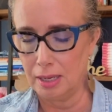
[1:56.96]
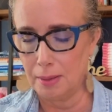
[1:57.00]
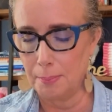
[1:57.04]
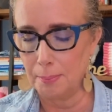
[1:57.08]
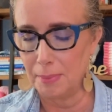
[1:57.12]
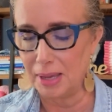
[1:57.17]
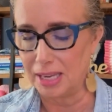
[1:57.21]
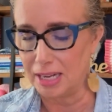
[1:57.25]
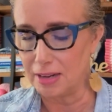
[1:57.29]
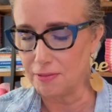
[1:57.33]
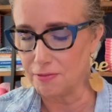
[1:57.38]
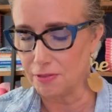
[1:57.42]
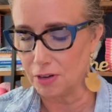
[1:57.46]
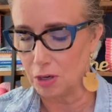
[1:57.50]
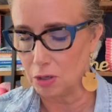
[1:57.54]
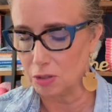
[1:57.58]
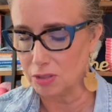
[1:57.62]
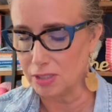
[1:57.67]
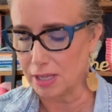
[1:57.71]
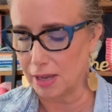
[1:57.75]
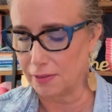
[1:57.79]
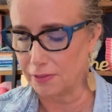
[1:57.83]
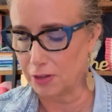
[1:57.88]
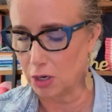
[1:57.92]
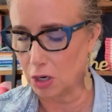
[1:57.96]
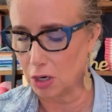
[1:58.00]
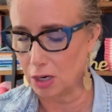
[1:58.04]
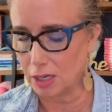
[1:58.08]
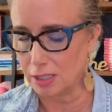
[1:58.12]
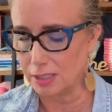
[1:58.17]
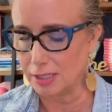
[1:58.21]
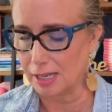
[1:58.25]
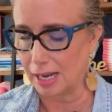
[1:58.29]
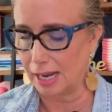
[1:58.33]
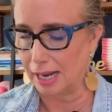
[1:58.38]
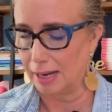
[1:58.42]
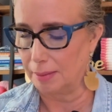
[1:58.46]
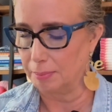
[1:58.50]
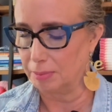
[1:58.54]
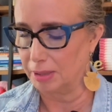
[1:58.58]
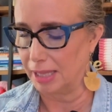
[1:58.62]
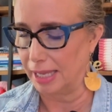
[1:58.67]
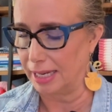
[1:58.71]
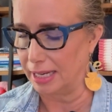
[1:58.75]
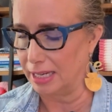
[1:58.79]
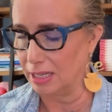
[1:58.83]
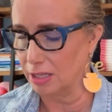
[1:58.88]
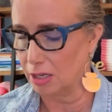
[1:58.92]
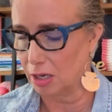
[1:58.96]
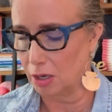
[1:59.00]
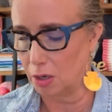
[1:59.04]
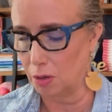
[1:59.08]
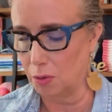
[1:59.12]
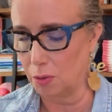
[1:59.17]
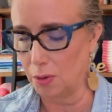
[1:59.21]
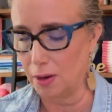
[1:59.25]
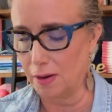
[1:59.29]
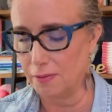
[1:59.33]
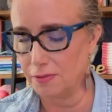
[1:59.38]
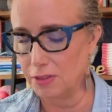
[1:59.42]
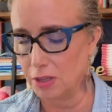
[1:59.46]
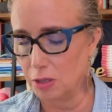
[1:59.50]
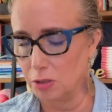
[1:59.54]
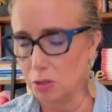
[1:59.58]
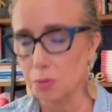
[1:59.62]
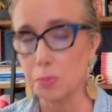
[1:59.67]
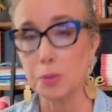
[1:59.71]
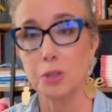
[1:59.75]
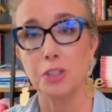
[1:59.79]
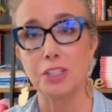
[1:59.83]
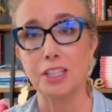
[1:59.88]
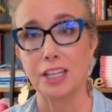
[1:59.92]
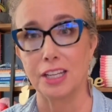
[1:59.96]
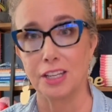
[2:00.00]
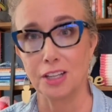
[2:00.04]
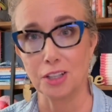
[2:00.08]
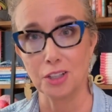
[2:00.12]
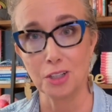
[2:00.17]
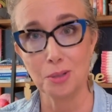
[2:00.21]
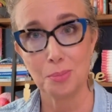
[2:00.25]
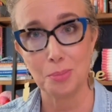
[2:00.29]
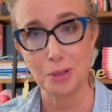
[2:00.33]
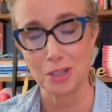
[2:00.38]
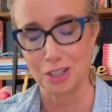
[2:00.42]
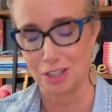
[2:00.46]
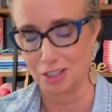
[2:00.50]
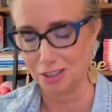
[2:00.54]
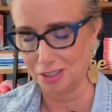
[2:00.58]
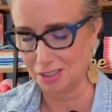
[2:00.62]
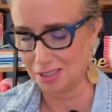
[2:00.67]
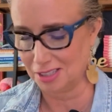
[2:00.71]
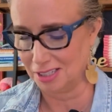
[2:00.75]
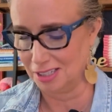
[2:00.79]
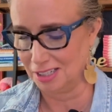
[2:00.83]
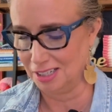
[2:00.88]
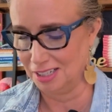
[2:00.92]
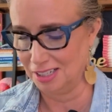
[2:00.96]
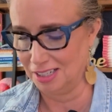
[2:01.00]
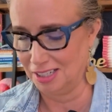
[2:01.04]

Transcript: Many folks have a hard time letting go of those particular perks